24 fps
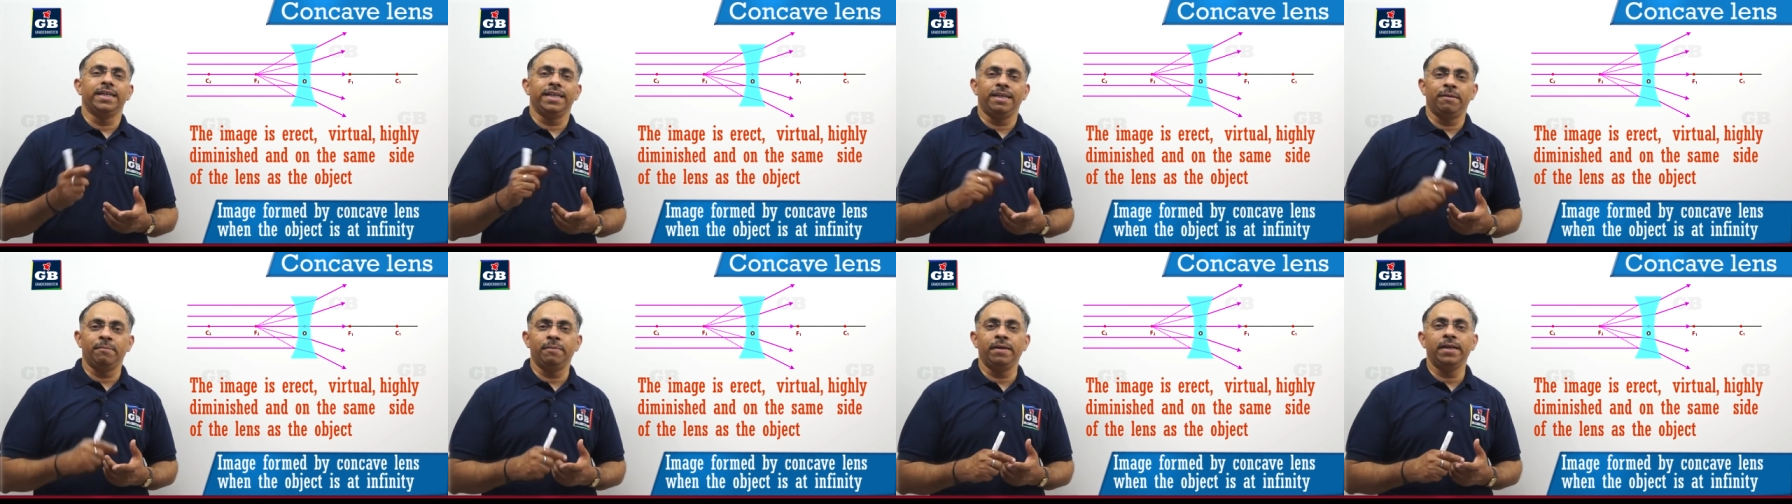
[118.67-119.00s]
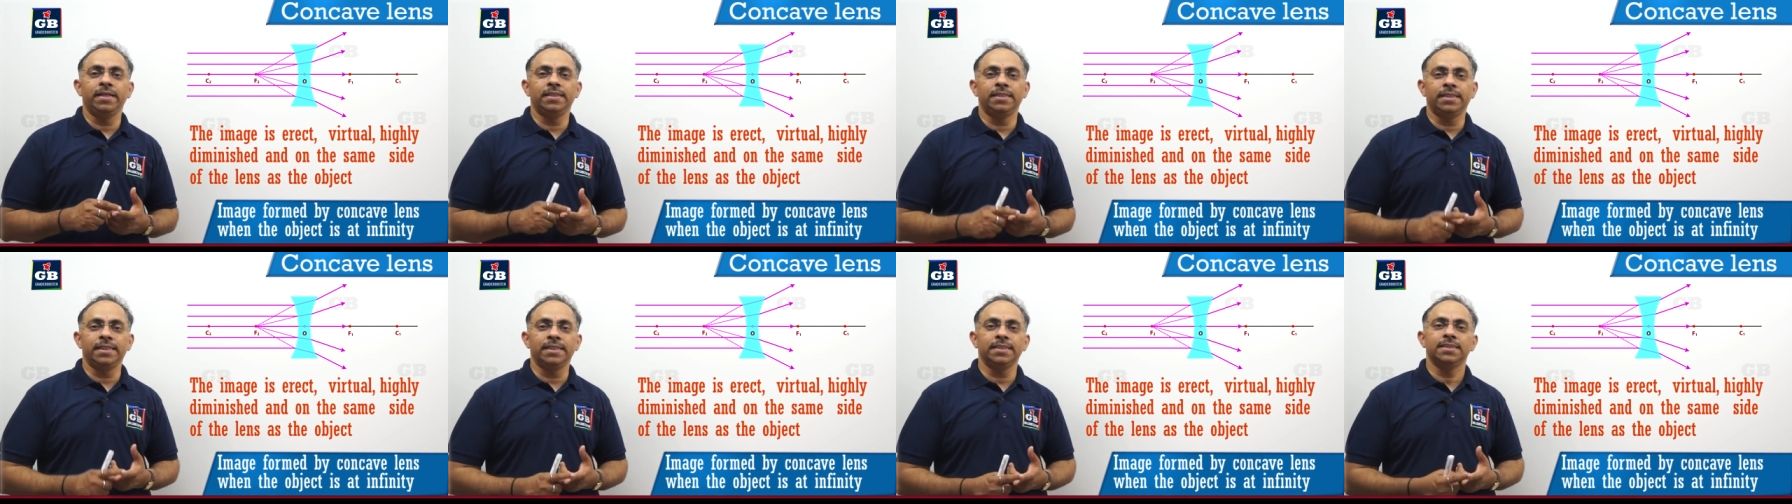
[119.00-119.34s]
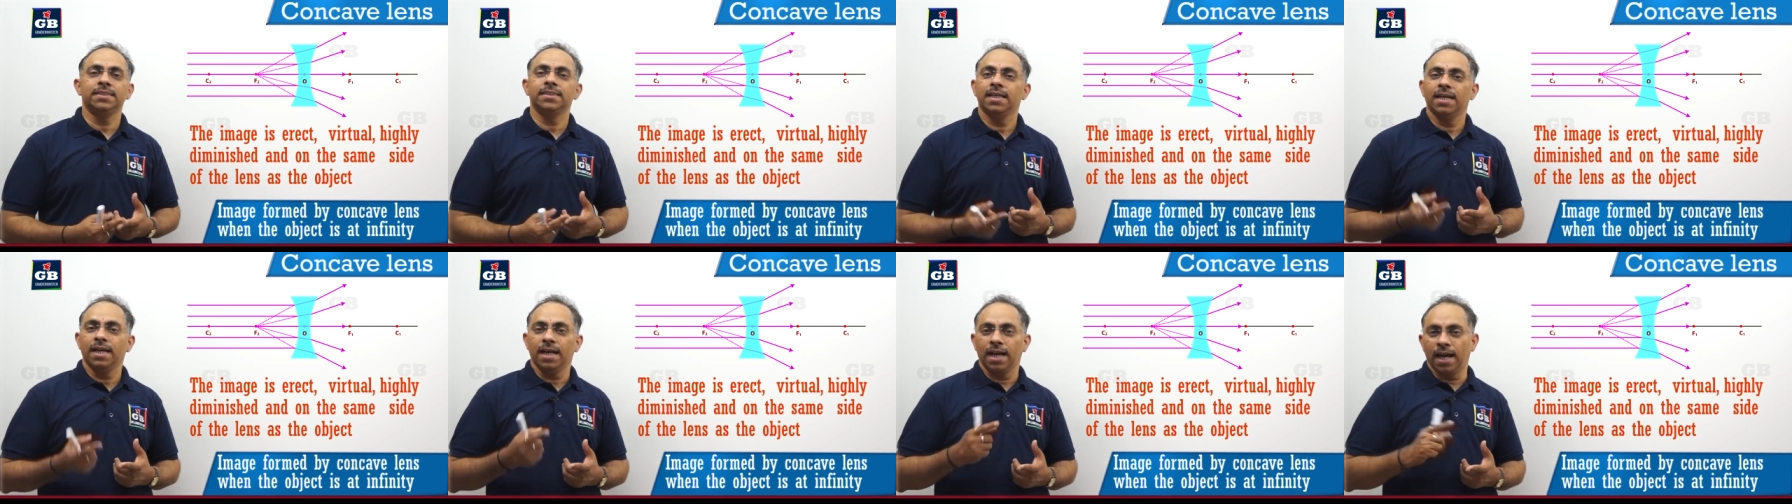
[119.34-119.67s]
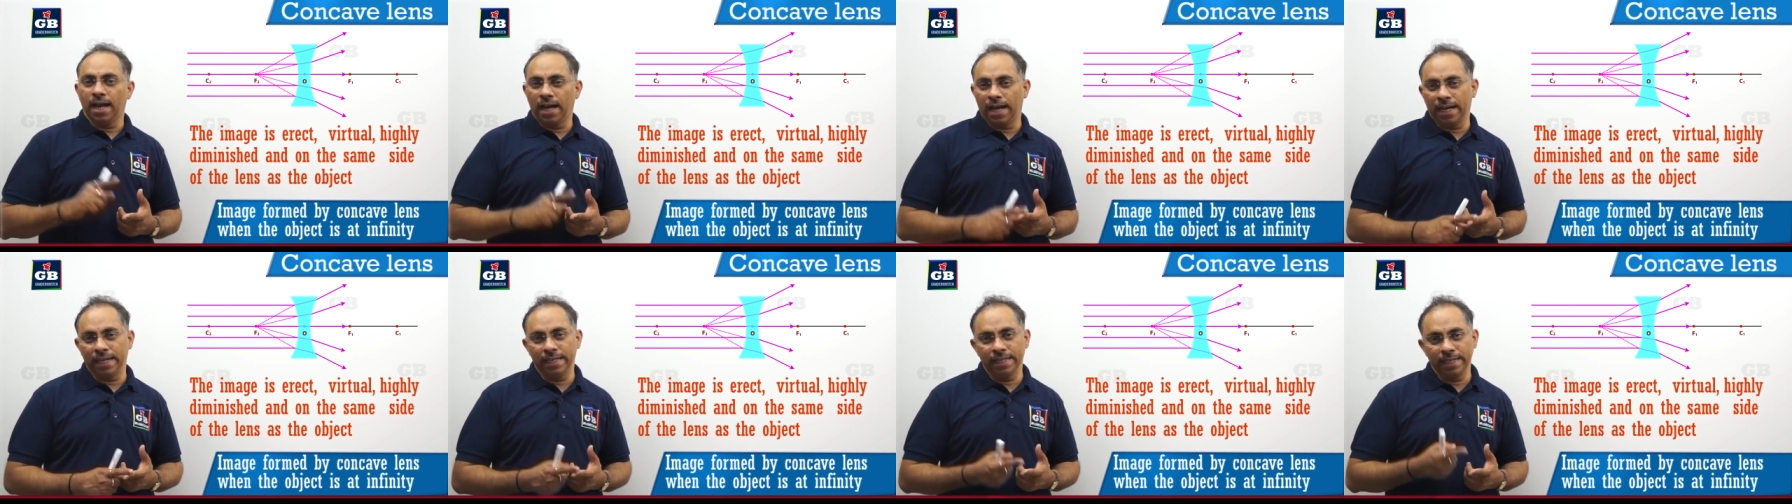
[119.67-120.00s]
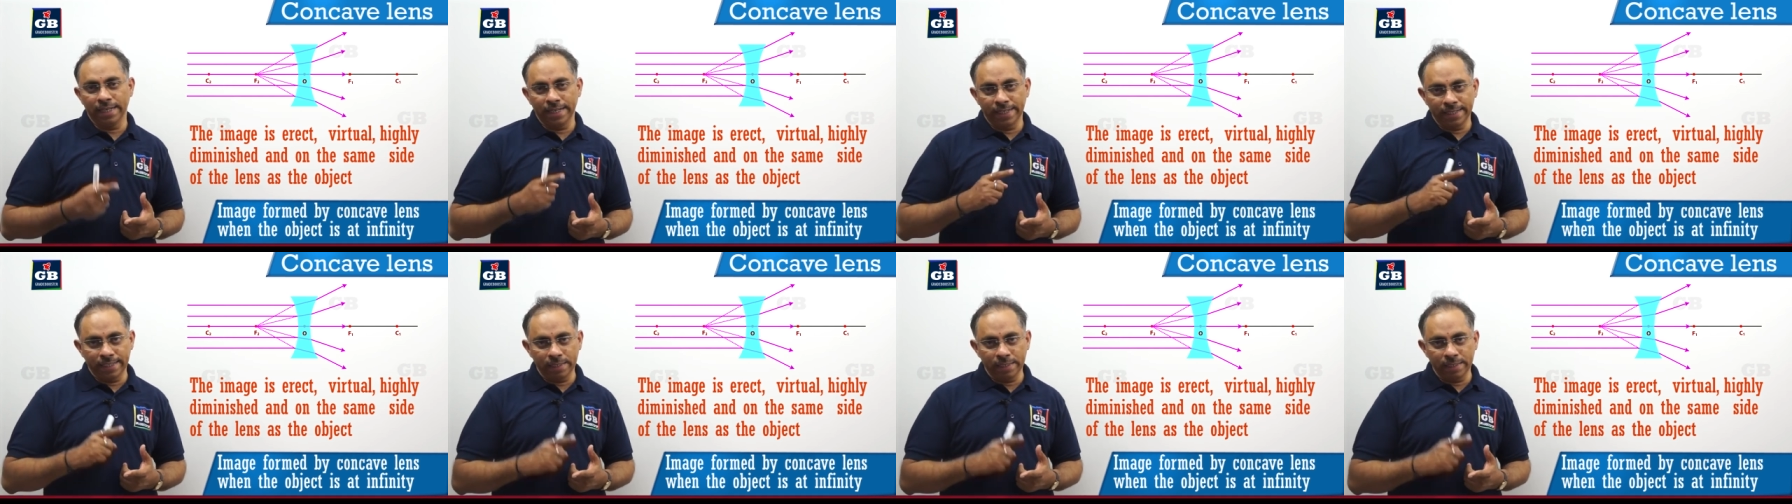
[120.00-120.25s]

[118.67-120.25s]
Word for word: image is highly